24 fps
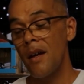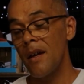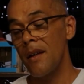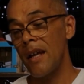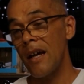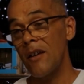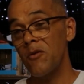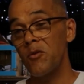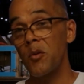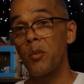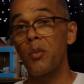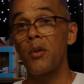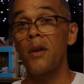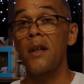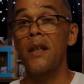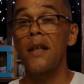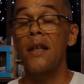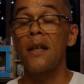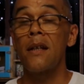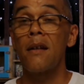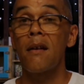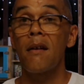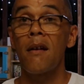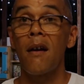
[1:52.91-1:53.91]
Now, as we're
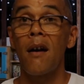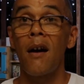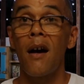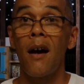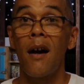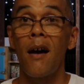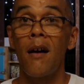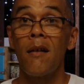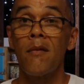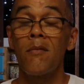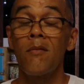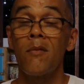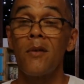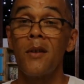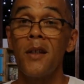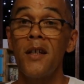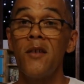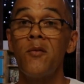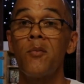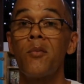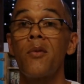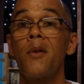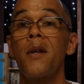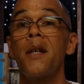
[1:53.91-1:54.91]
printing
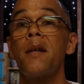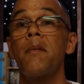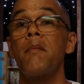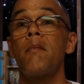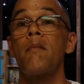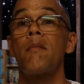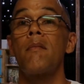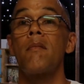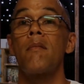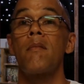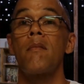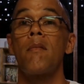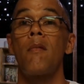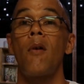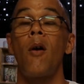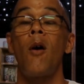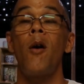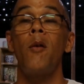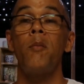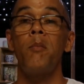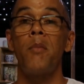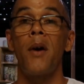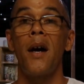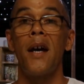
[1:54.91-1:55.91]
relief print
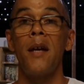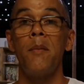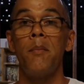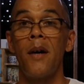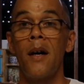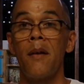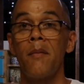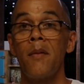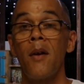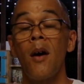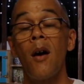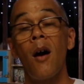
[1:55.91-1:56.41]
on paper,